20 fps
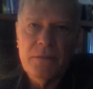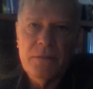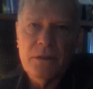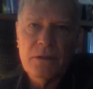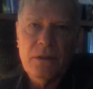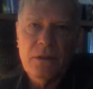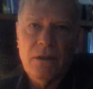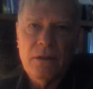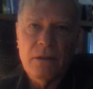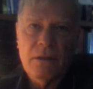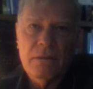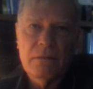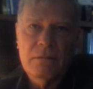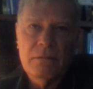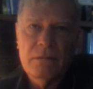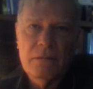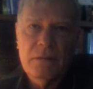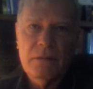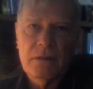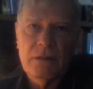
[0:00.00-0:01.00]
this car
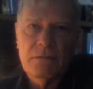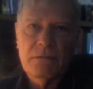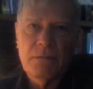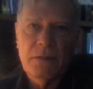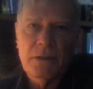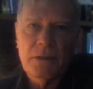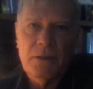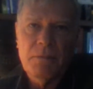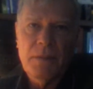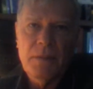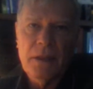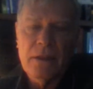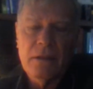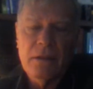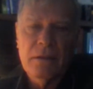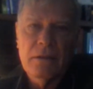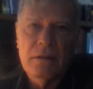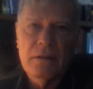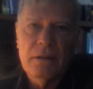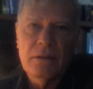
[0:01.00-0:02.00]
is much
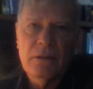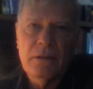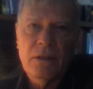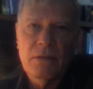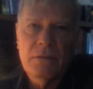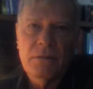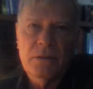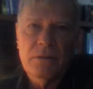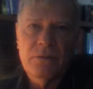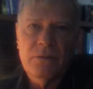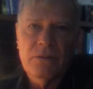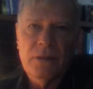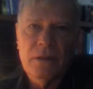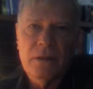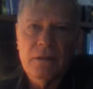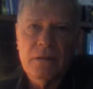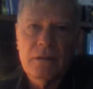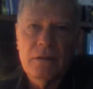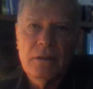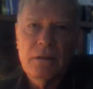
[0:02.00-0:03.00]
better in terms
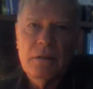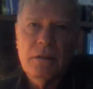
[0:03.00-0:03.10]
of